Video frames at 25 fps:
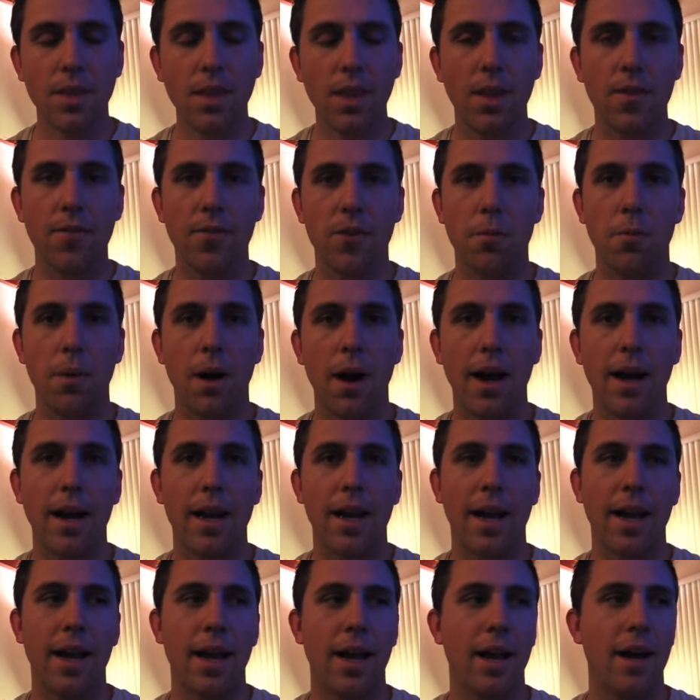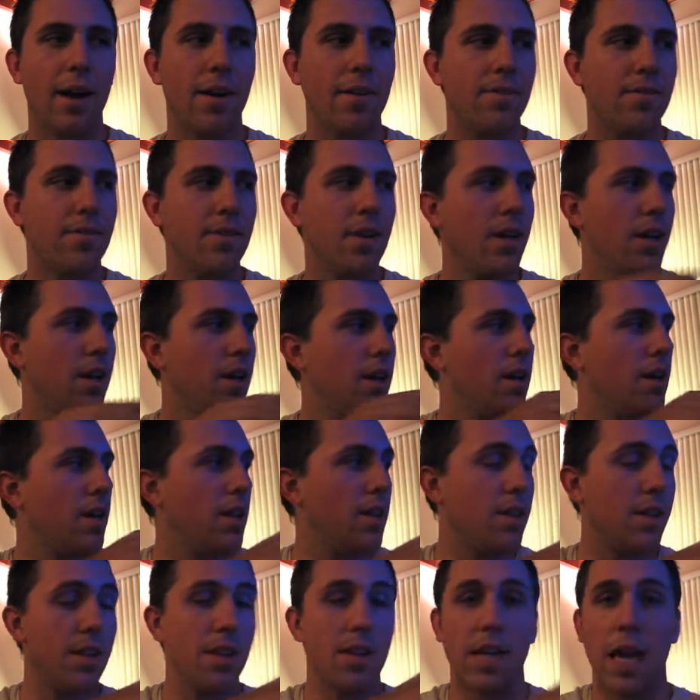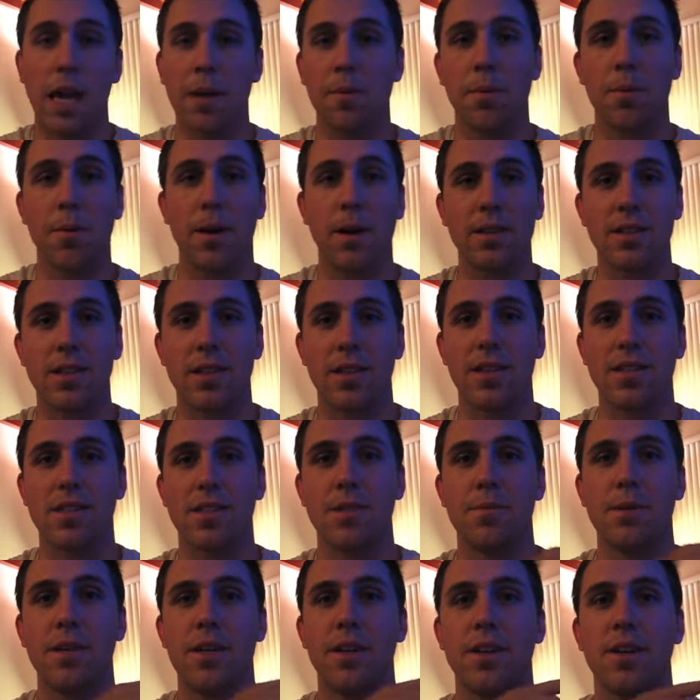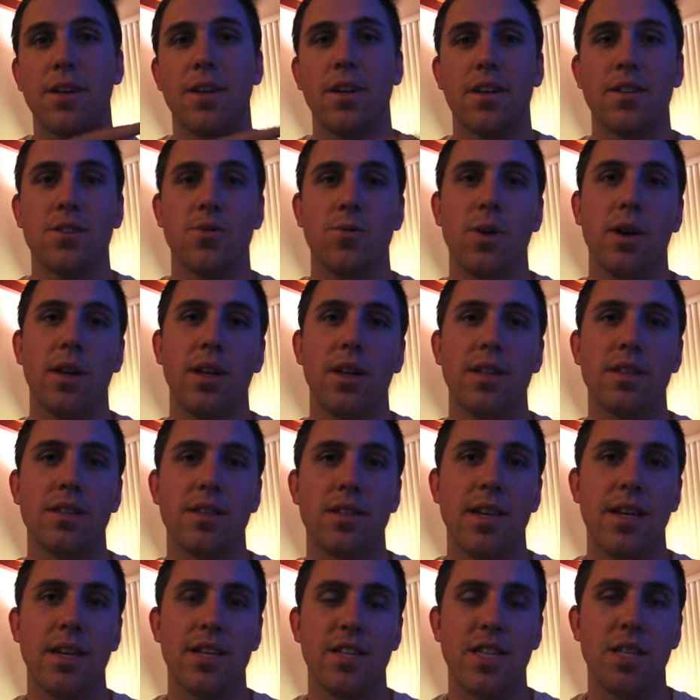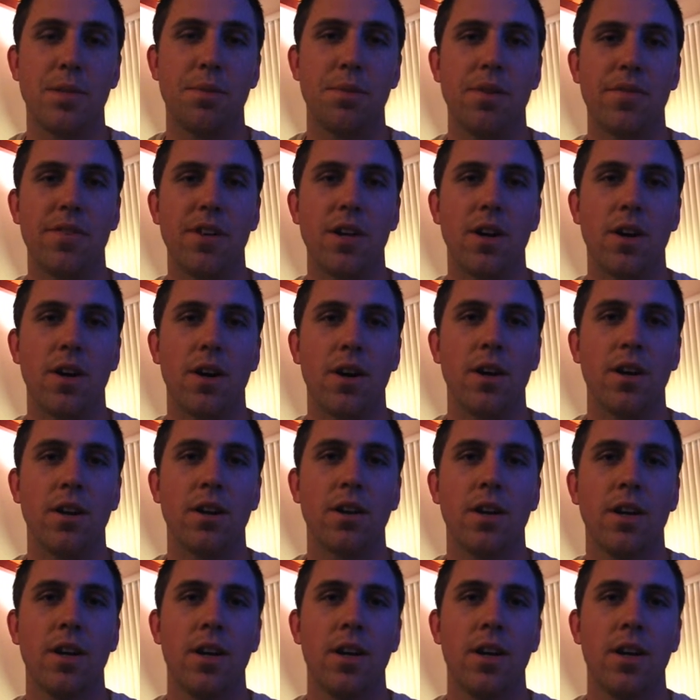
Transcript: for mine I have the cable box that needs to be here as well as the HD PVR